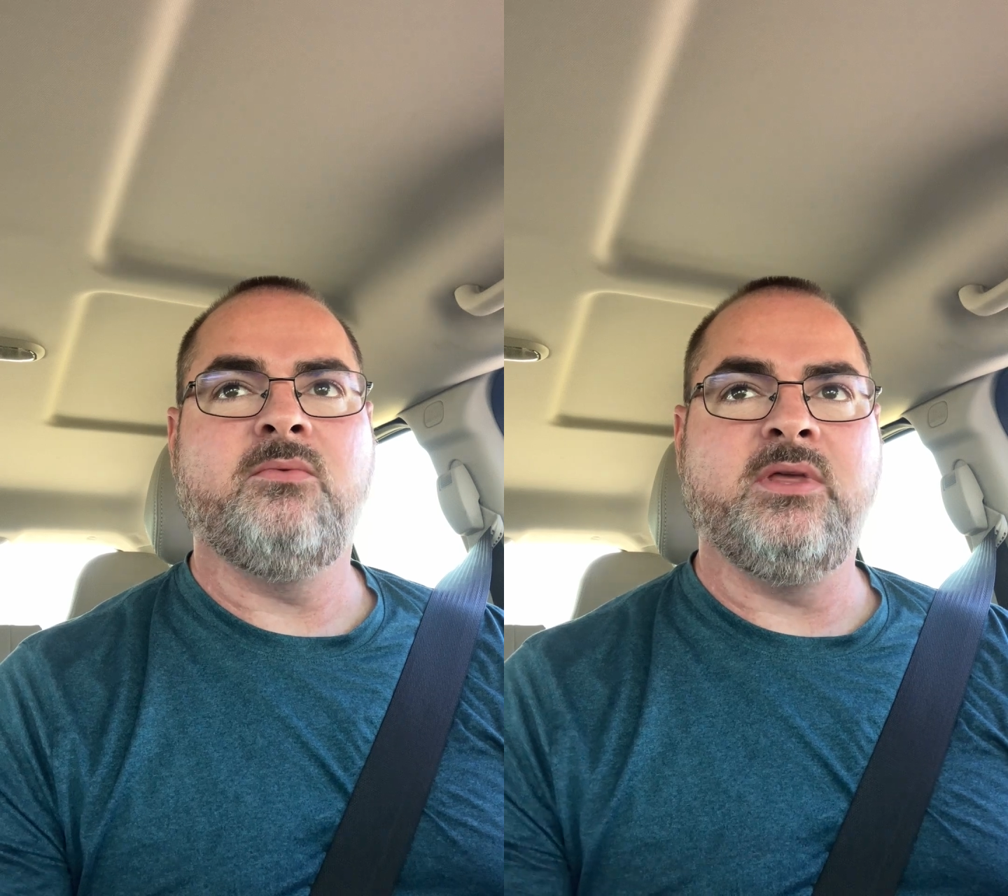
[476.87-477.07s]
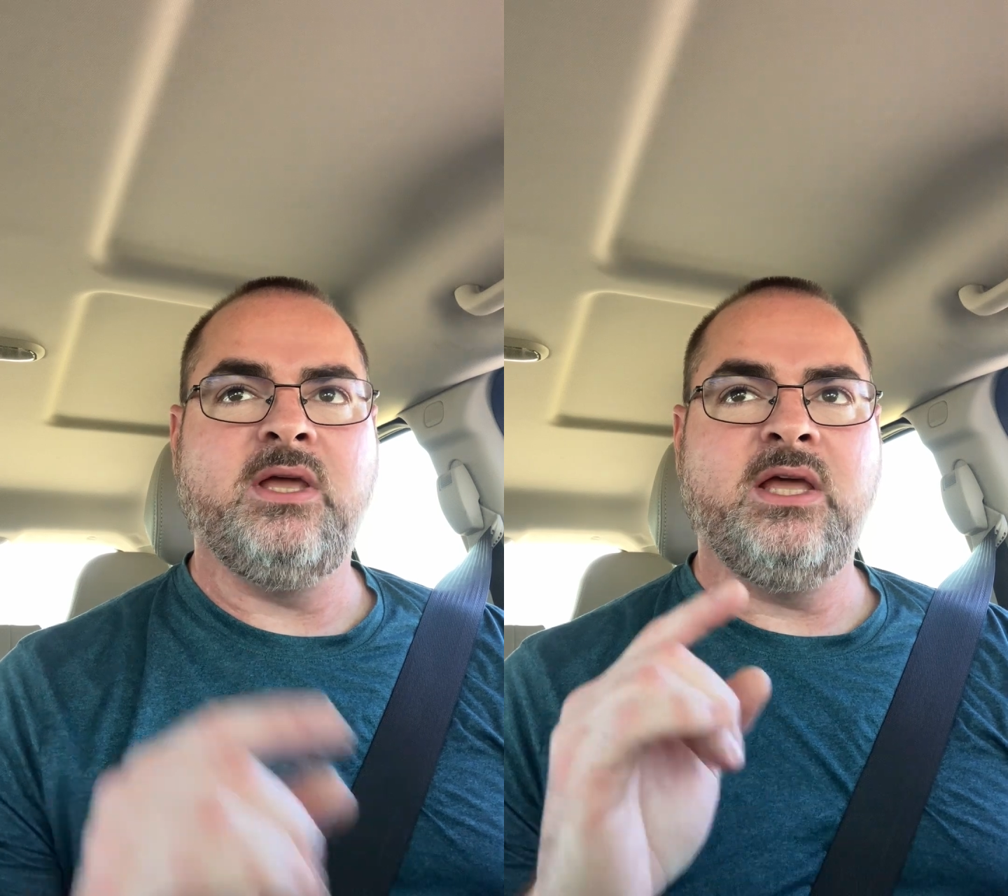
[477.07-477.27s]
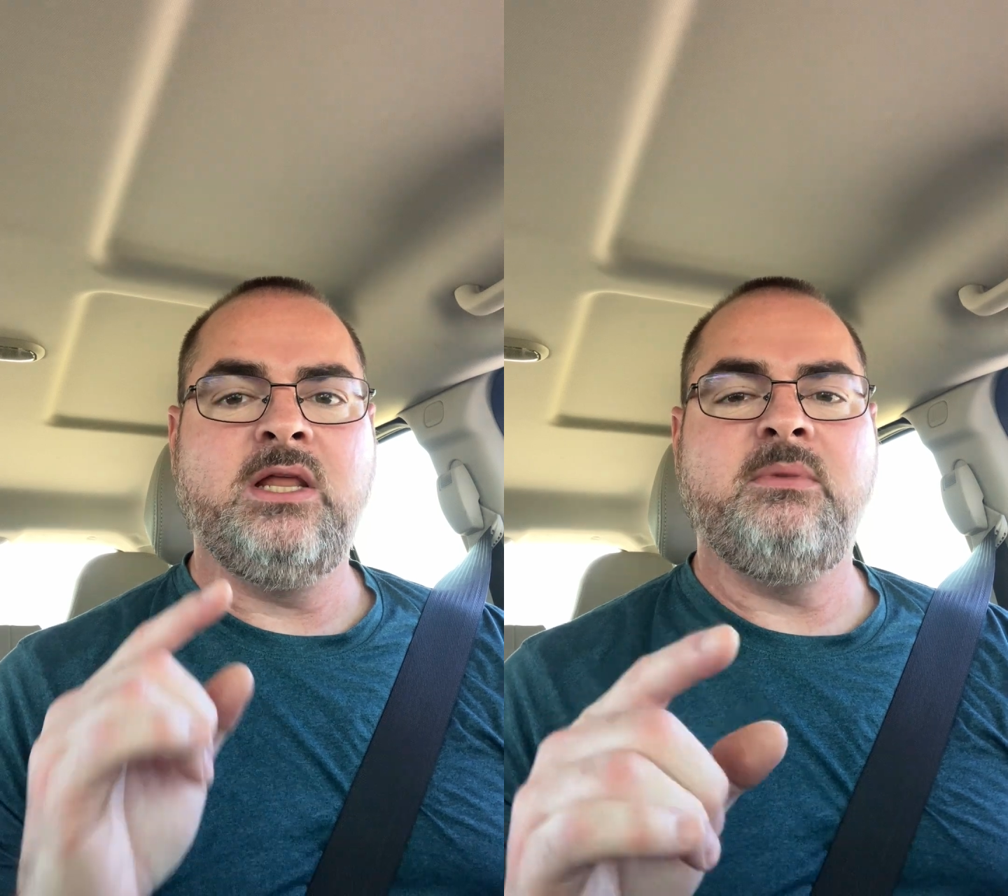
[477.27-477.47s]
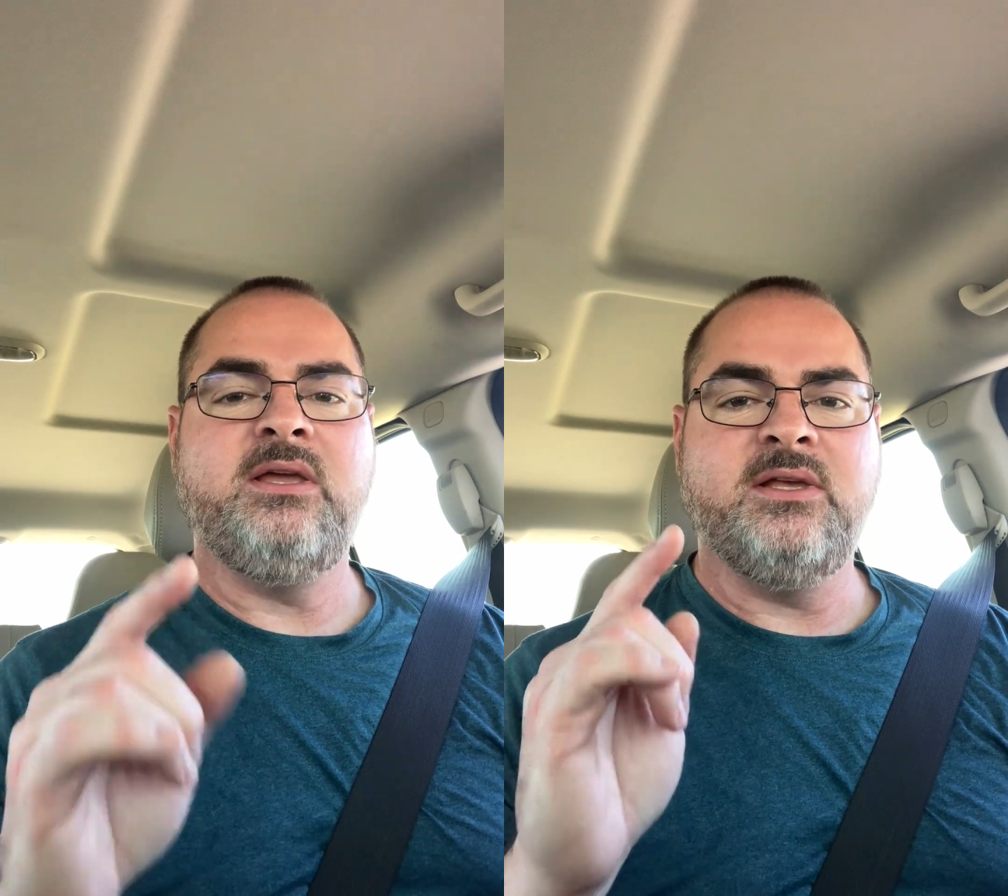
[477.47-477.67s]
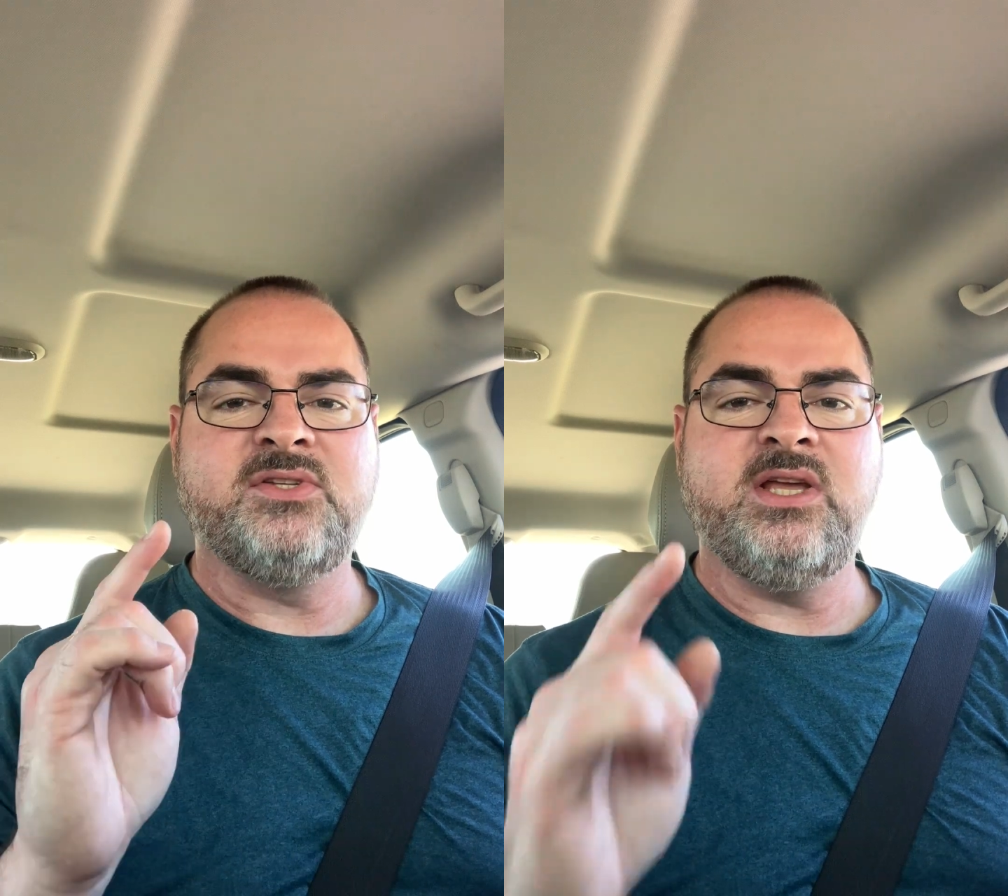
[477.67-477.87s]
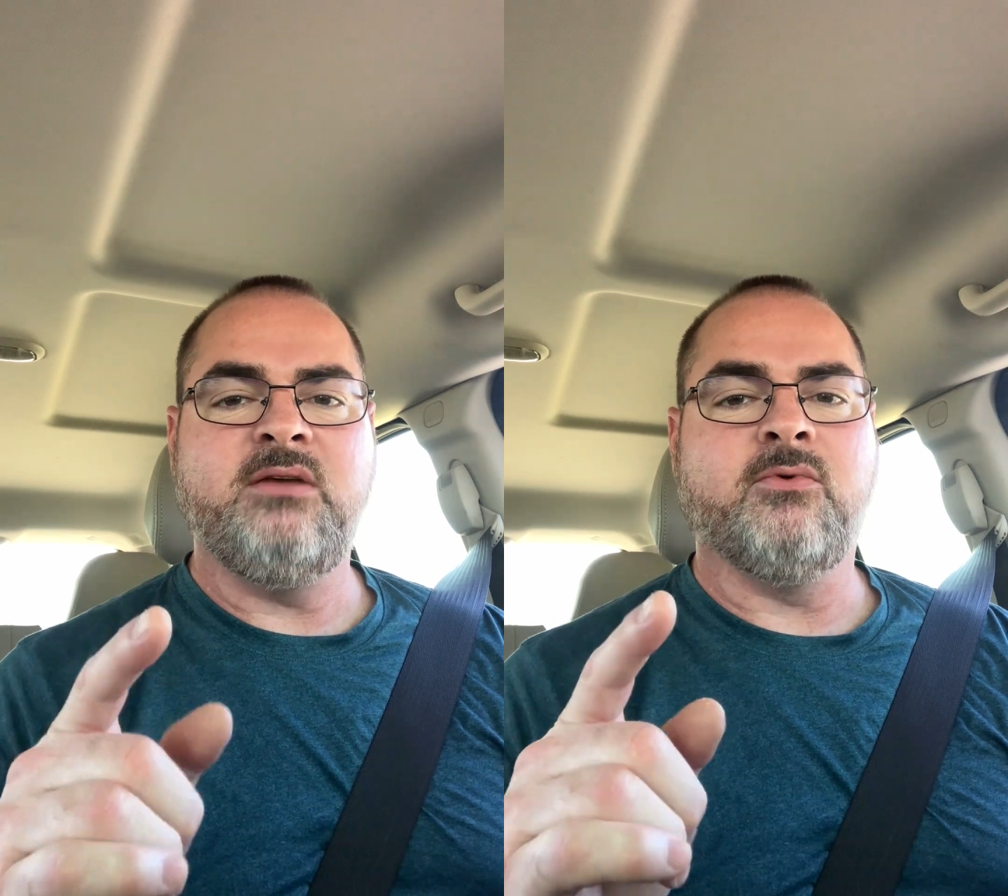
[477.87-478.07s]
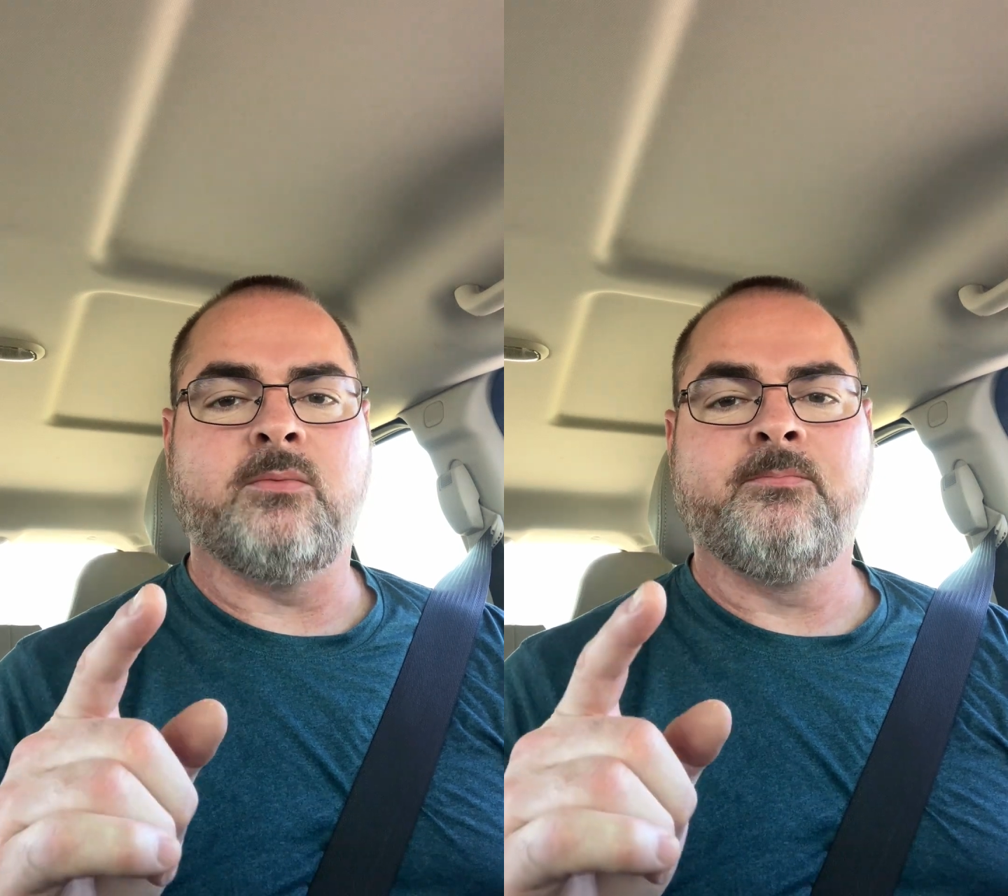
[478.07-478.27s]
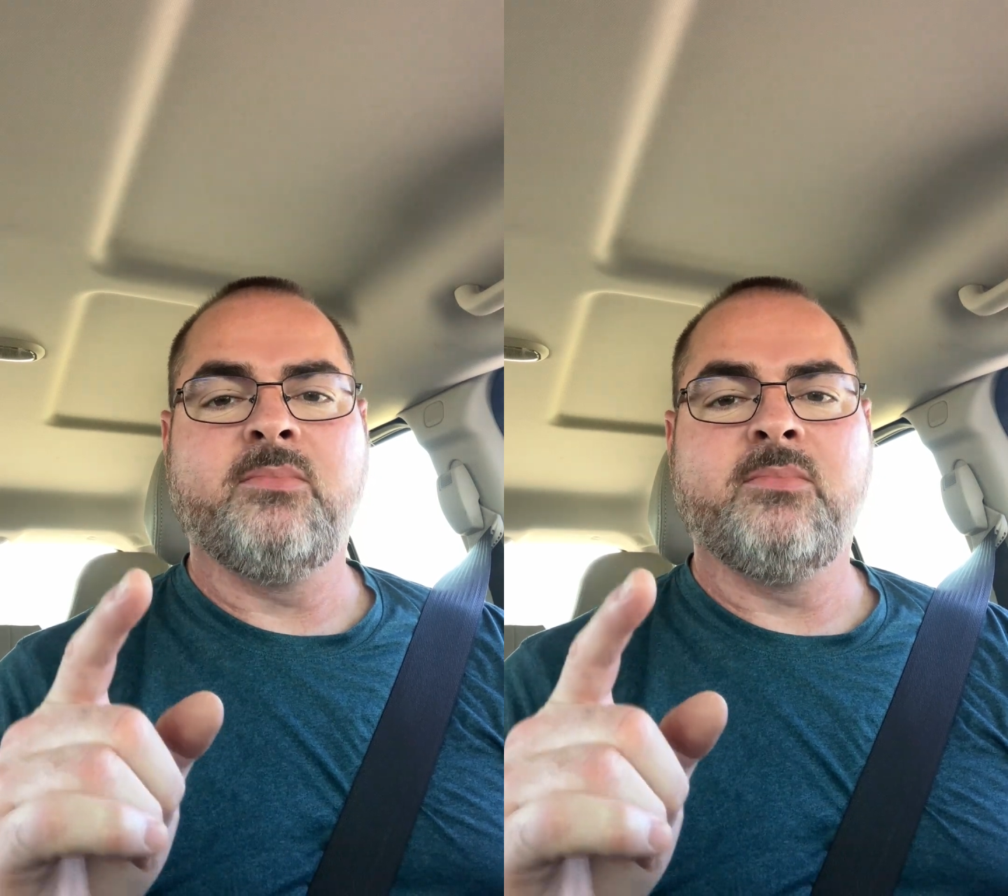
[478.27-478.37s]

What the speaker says: the enemy is evil.